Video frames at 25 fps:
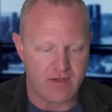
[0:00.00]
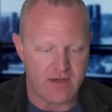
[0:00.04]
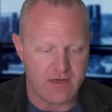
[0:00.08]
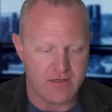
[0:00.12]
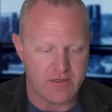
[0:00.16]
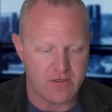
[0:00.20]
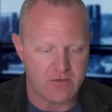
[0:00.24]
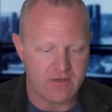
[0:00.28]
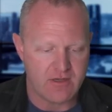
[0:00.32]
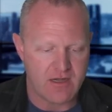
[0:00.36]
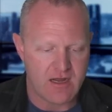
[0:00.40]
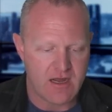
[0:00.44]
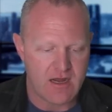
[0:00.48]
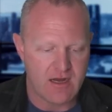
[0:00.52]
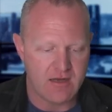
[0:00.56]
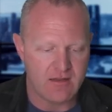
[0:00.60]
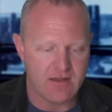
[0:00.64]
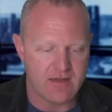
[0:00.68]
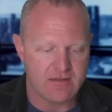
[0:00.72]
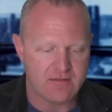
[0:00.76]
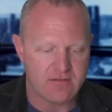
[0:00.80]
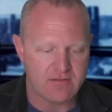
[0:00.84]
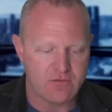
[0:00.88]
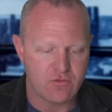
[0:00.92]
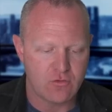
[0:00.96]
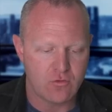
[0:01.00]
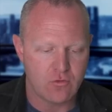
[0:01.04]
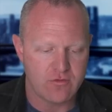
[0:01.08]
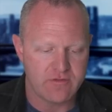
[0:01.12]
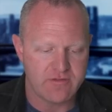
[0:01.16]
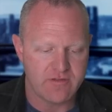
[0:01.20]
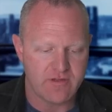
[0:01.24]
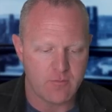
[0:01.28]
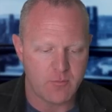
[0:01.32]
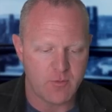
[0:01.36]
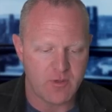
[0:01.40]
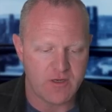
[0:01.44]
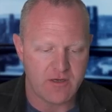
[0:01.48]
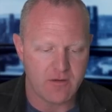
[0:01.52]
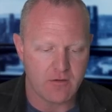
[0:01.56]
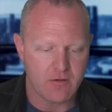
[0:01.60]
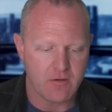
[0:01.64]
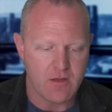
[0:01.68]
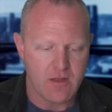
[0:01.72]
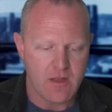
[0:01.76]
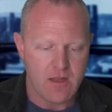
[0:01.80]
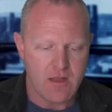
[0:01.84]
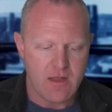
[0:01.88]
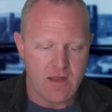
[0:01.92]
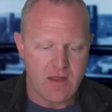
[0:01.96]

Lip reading: rate. And you can highlight the tooltip here,